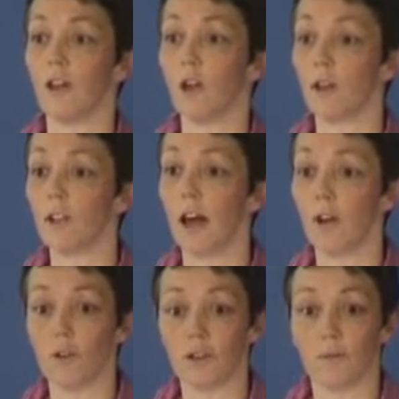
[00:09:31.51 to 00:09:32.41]
and not
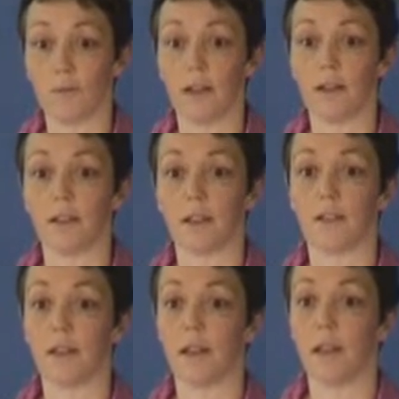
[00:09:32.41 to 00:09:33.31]
hundreds of millions as
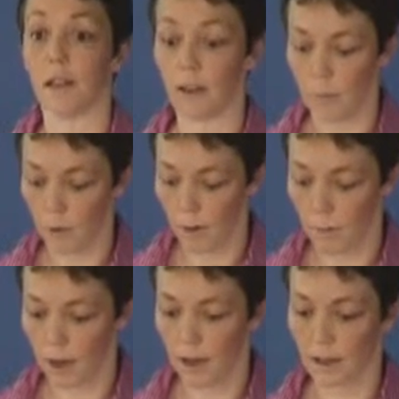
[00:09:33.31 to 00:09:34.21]
seen in the
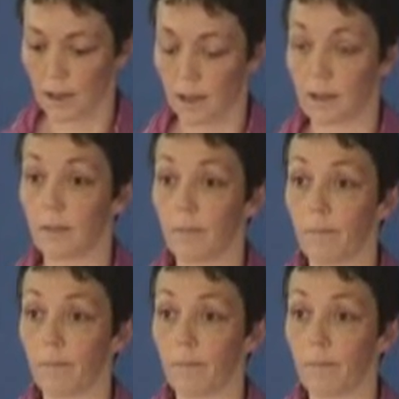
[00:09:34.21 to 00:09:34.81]
primary care set.